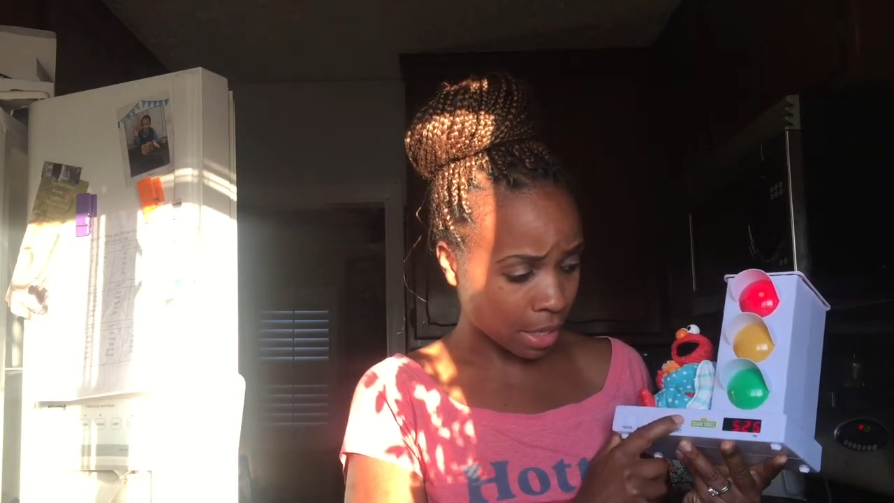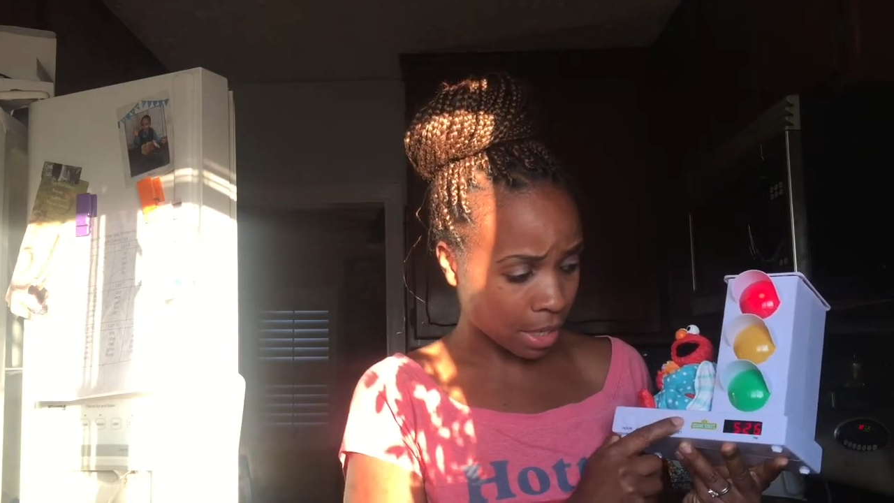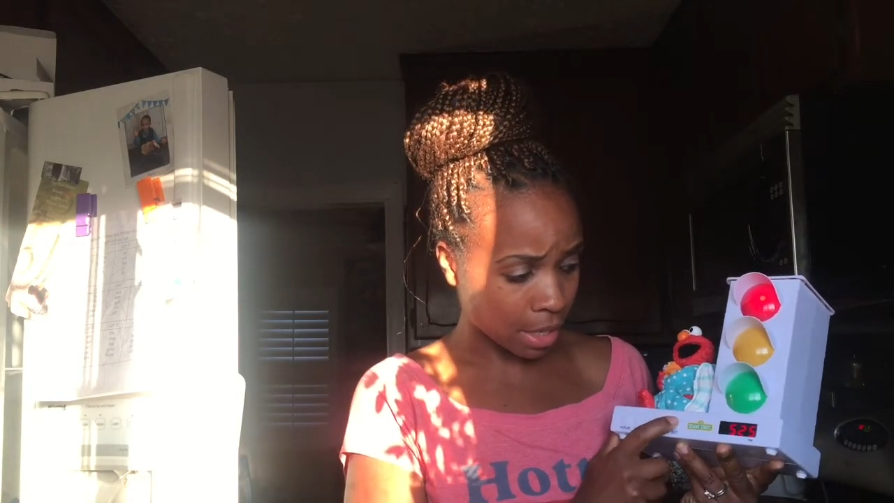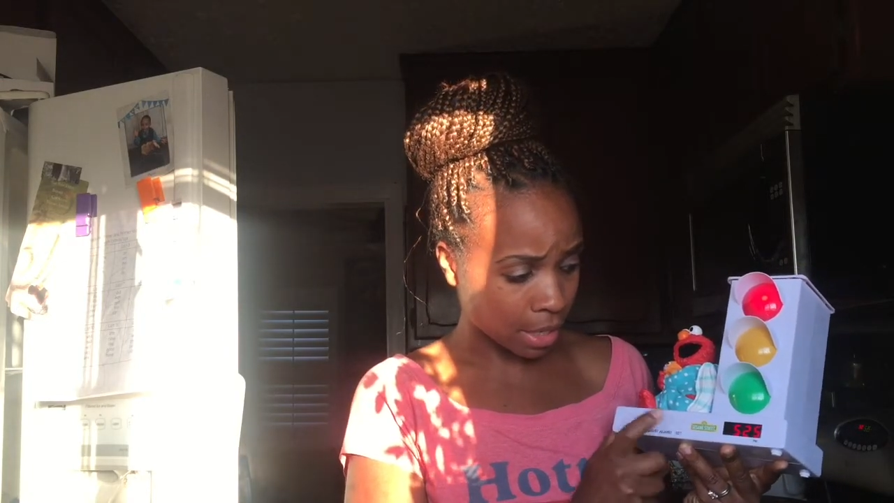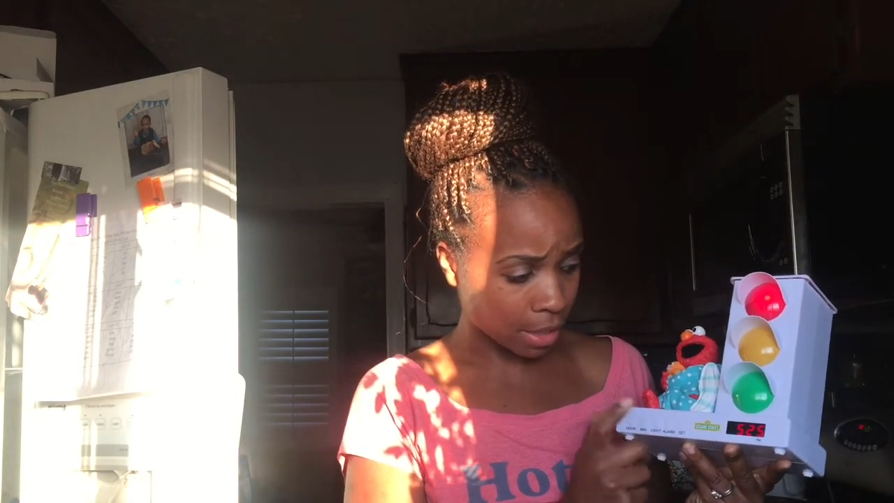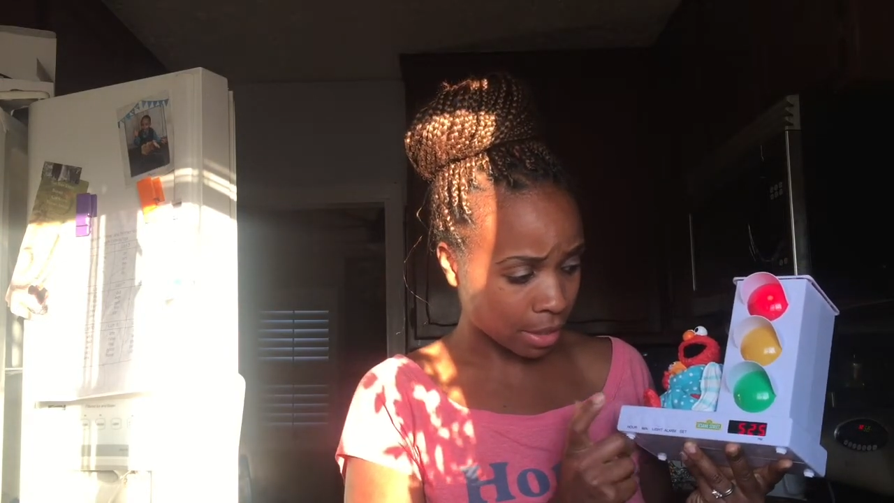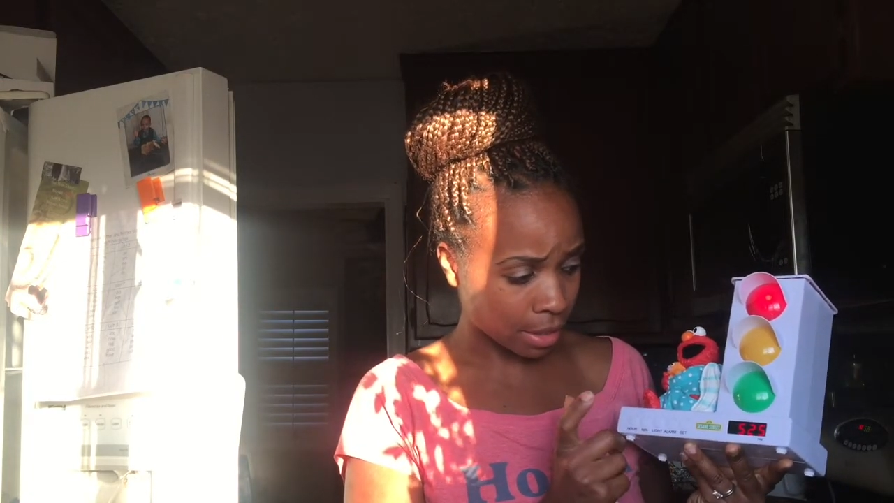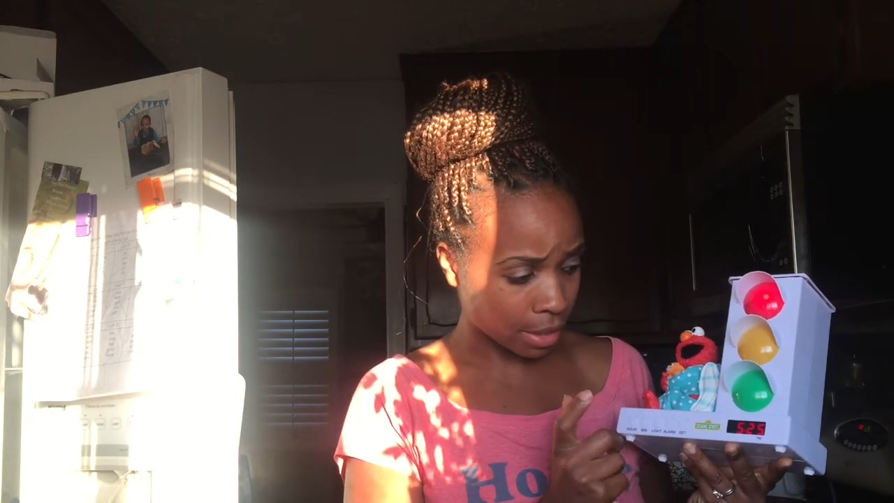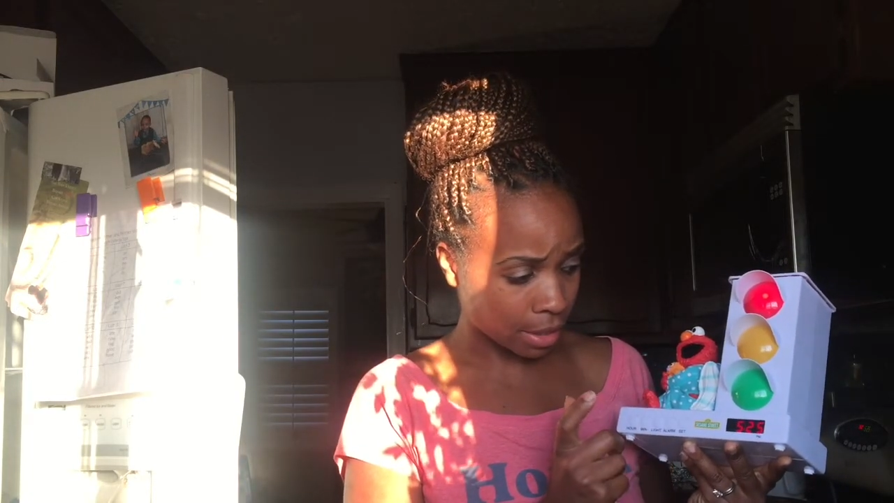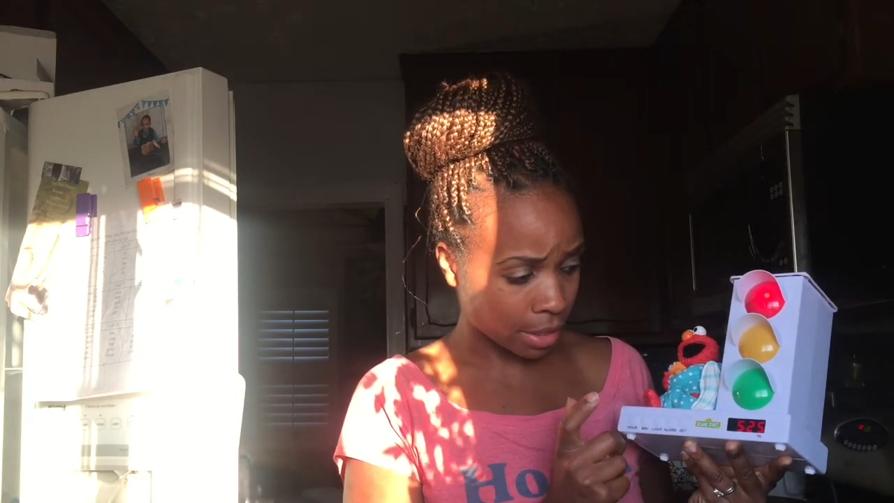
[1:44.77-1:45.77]
and
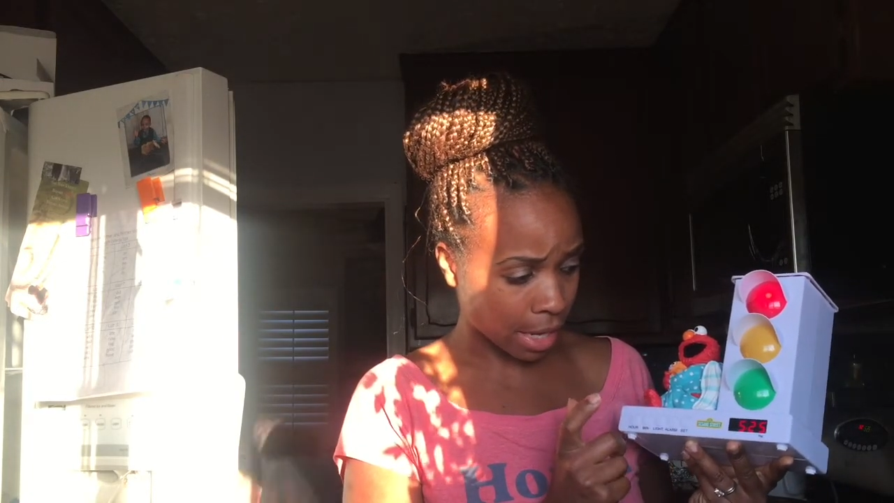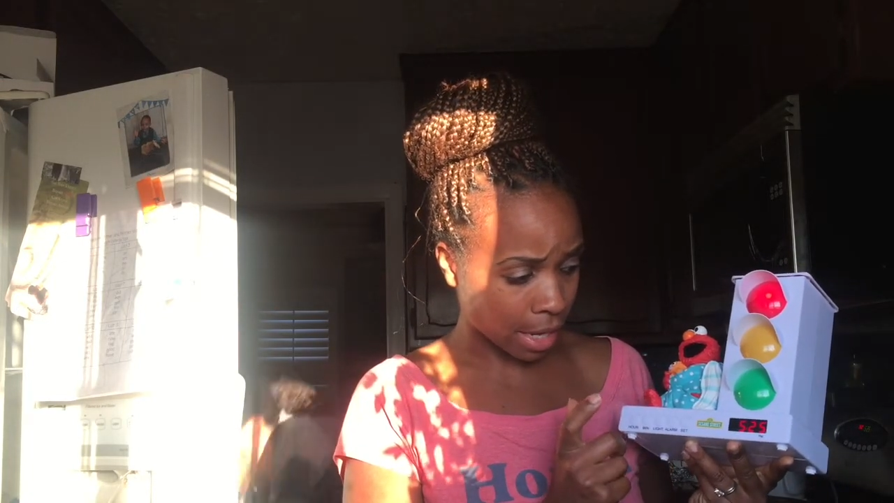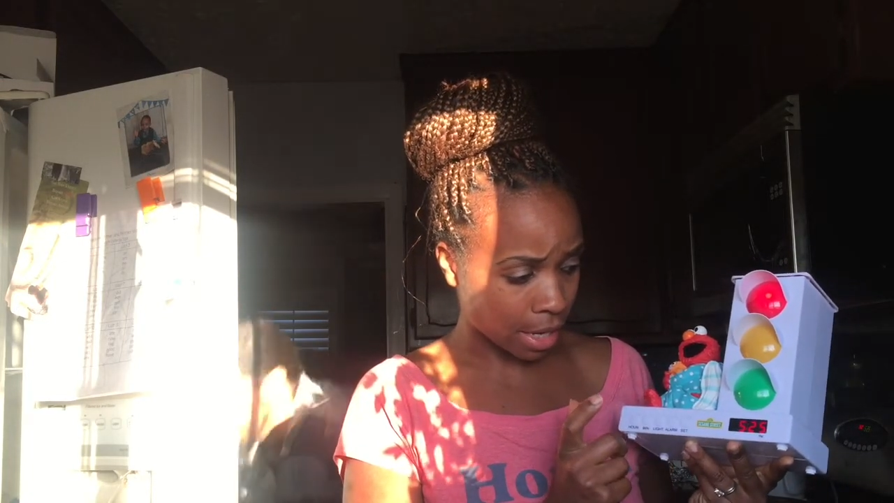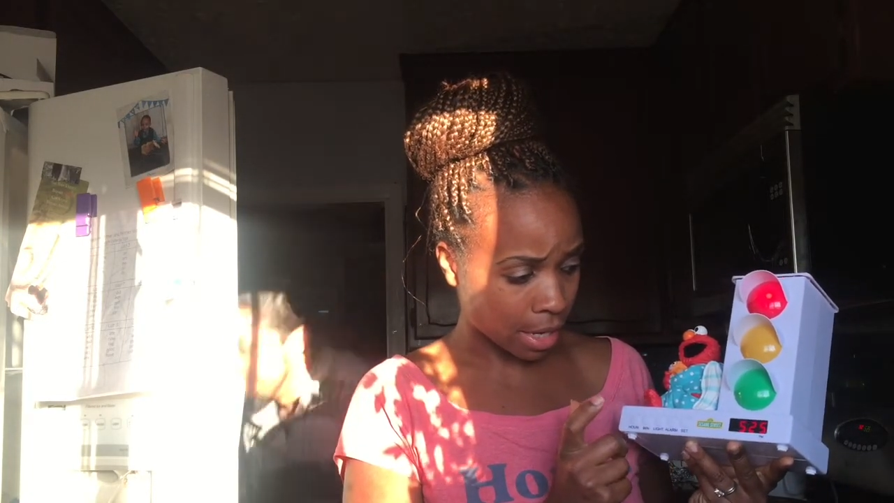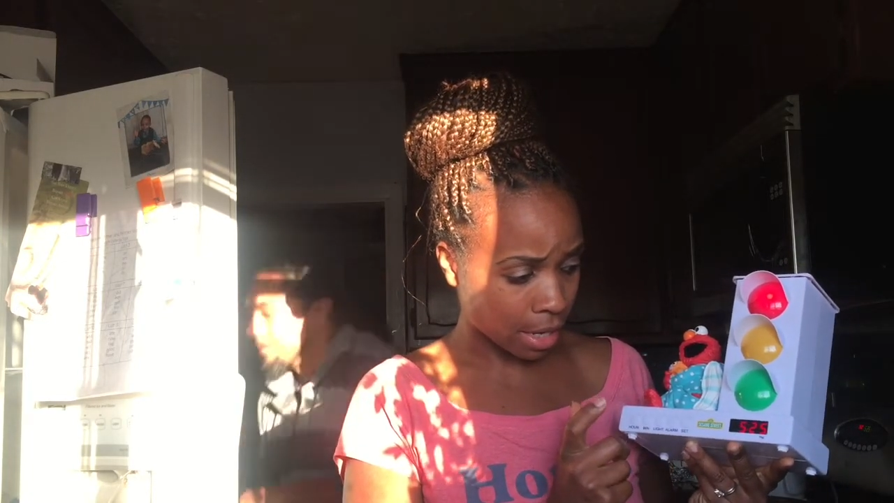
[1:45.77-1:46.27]
set.